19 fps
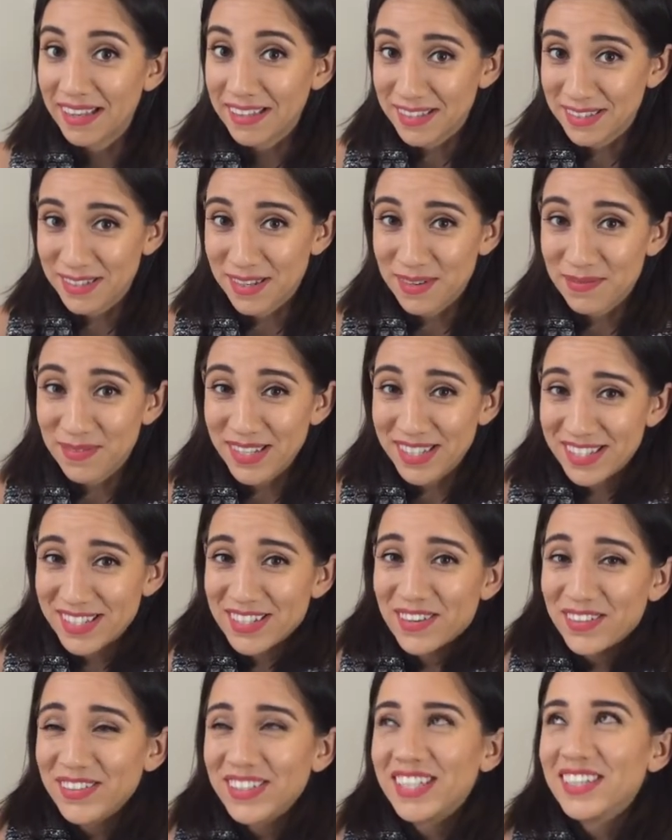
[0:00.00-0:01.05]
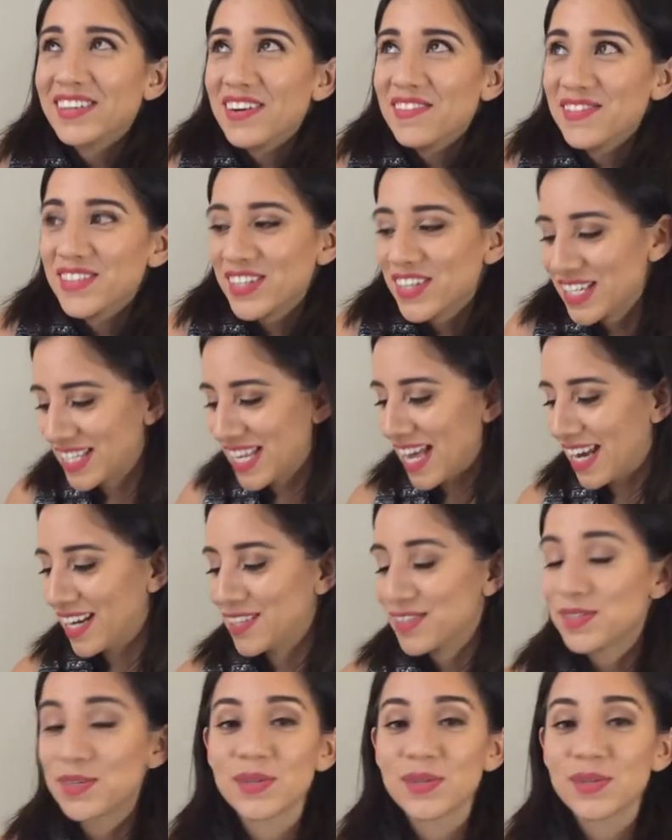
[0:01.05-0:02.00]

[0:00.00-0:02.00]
It's gonna be so cute. I'm so excited.